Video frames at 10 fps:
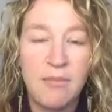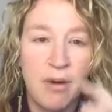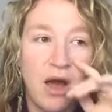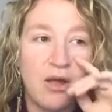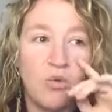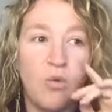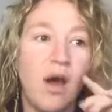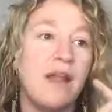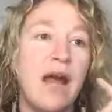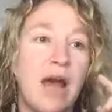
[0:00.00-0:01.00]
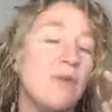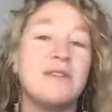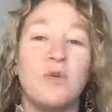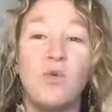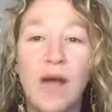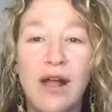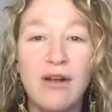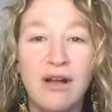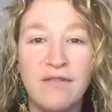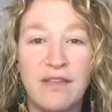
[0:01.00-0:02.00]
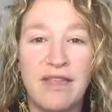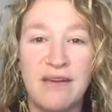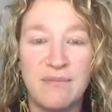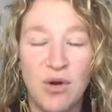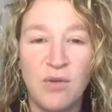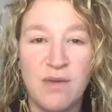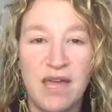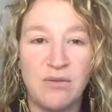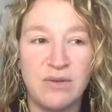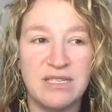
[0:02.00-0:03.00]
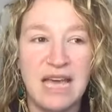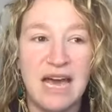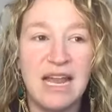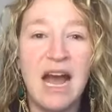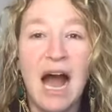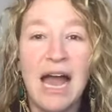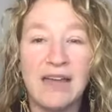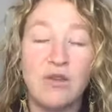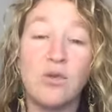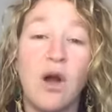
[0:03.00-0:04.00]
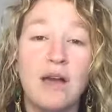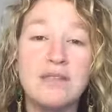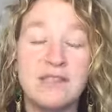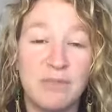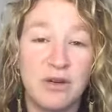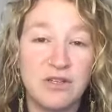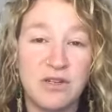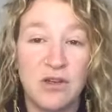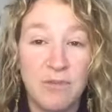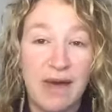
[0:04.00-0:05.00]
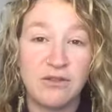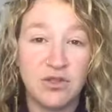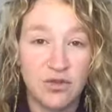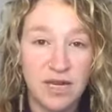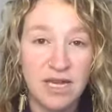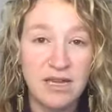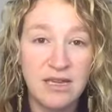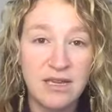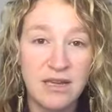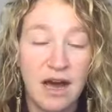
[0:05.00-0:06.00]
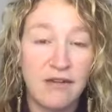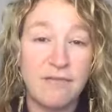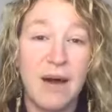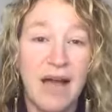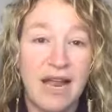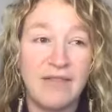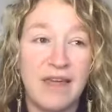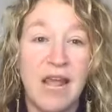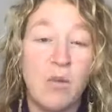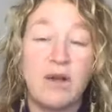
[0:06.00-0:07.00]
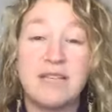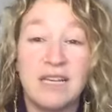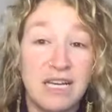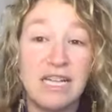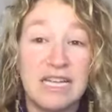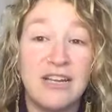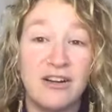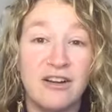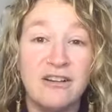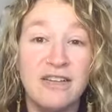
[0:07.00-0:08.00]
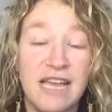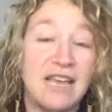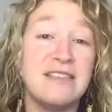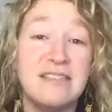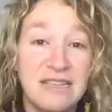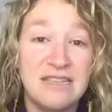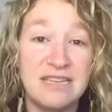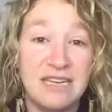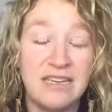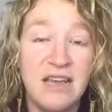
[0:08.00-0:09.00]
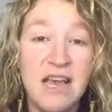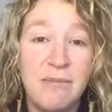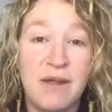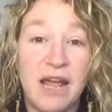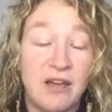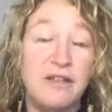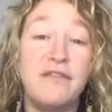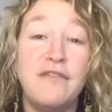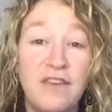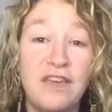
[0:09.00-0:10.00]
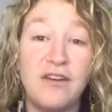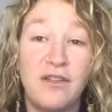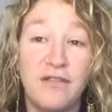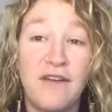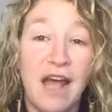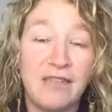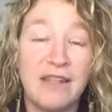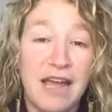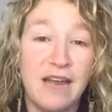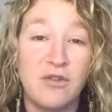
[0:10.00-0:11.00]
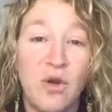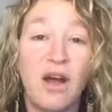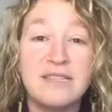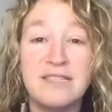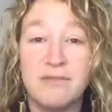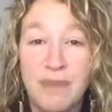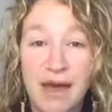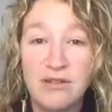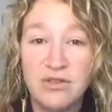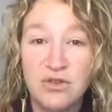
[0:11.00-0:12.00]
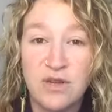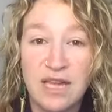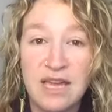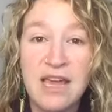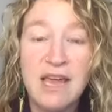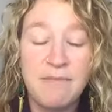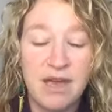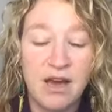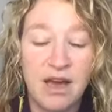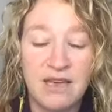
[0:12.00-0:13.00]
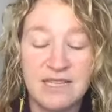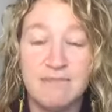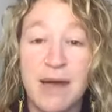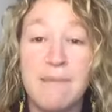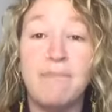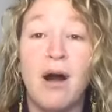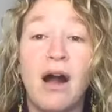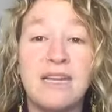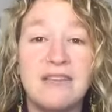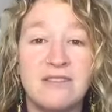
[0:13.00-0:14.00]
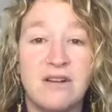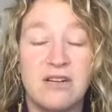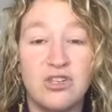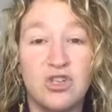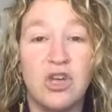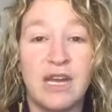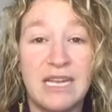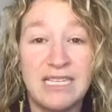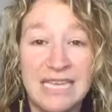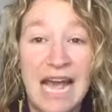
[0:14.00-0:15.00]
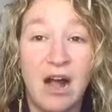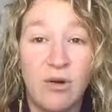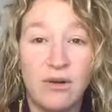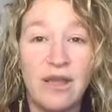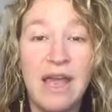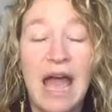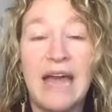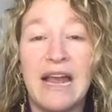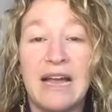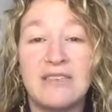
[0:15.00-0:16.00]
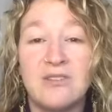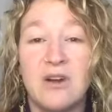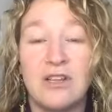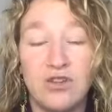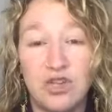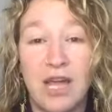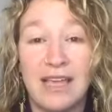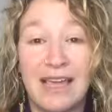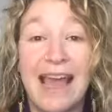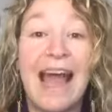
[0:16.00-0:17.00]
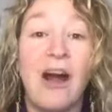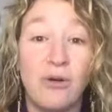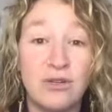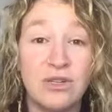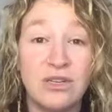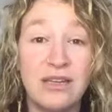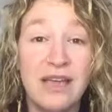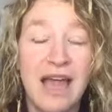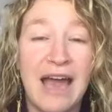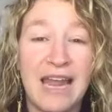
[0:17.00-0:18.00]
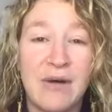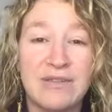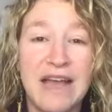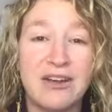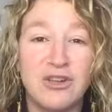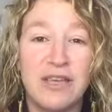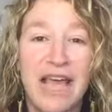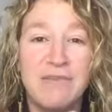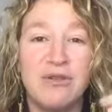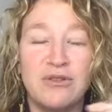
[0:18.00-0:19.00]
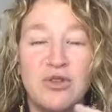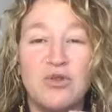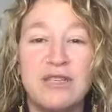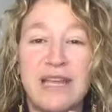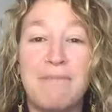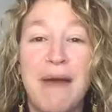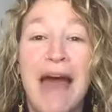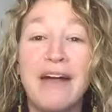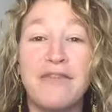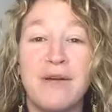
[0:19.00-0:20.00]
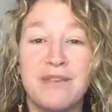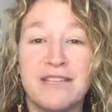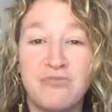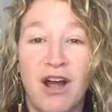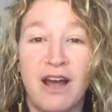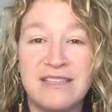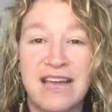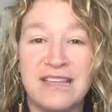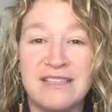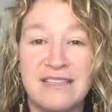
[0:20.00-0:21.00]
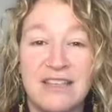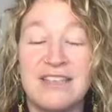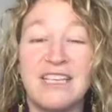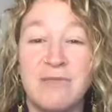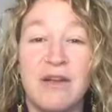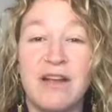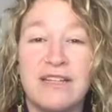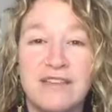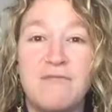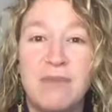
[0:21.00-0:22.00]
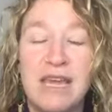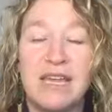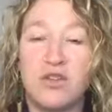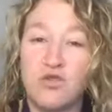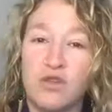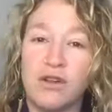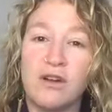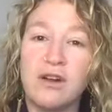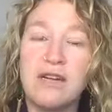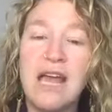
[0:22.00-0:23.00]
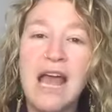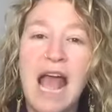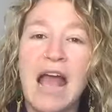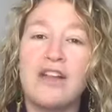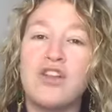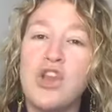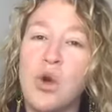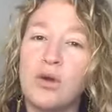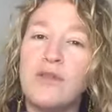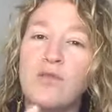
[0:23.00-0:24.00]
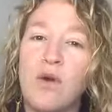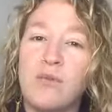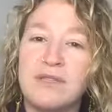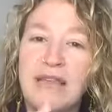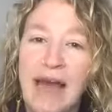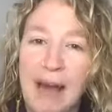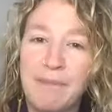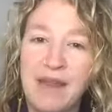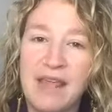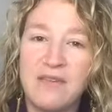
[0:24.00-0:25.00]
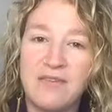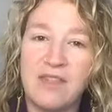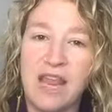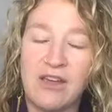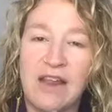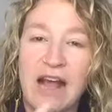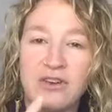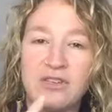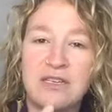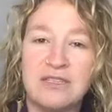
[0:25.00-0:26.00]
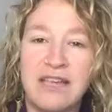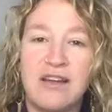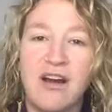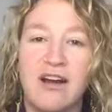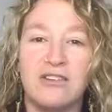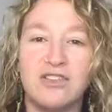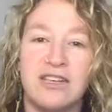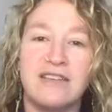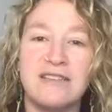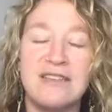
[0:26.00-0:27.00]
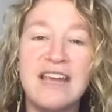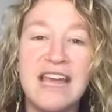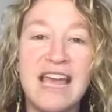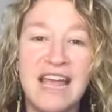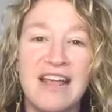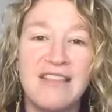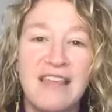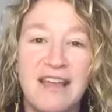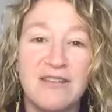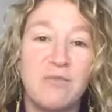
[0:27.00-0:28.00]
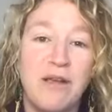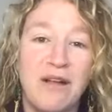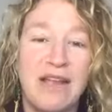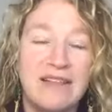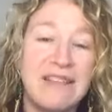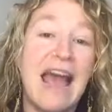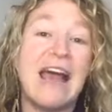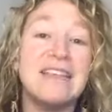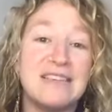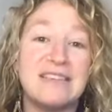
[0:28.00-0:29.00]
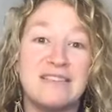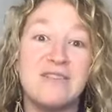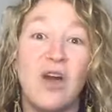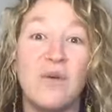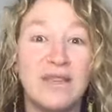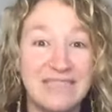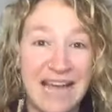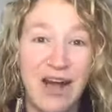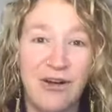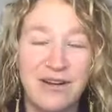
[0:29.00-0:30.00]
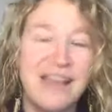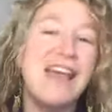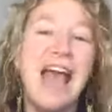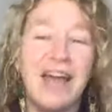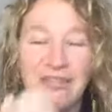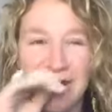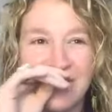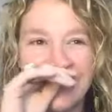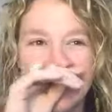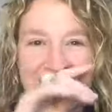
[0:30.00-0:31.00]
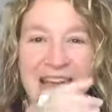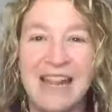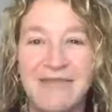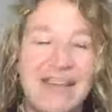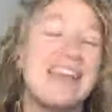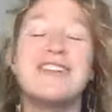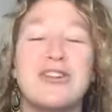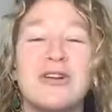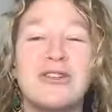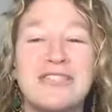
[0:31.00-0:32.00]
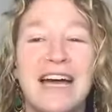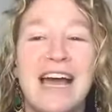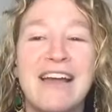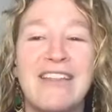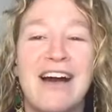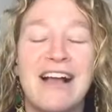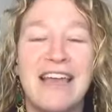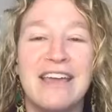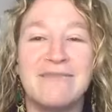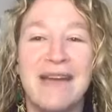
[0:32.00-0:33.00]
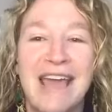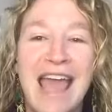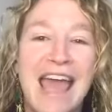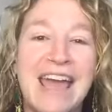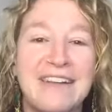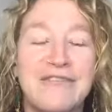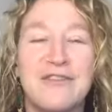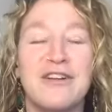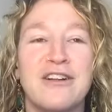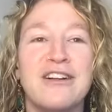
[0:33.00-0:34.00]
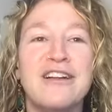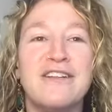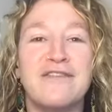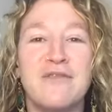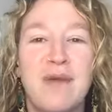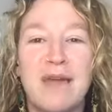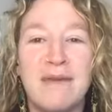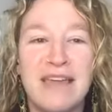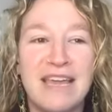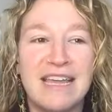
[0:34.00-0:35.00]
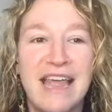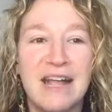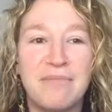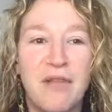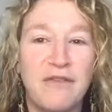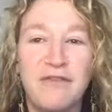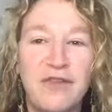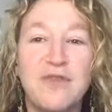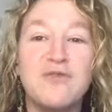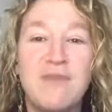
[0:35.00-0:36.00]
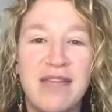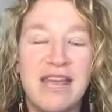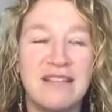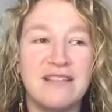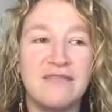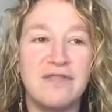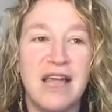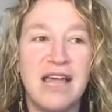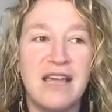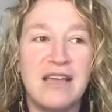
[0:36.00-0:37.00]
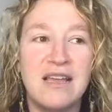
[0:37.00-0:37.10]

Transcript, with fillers: But what I was aware of in that moment was that I had crossed a personal boundary of mine that I wasn't clear existed, but I could feel the fact that I had crossed the boundary because my body started shutting down and I started checking out. And I was actually able to step back from this process, this experience of being triggered, and notice what was happening so that I could actually stay conscious in the experience as this is going down. And there was this kind of like internal dialogue in my head for for maybe like a few minutes of like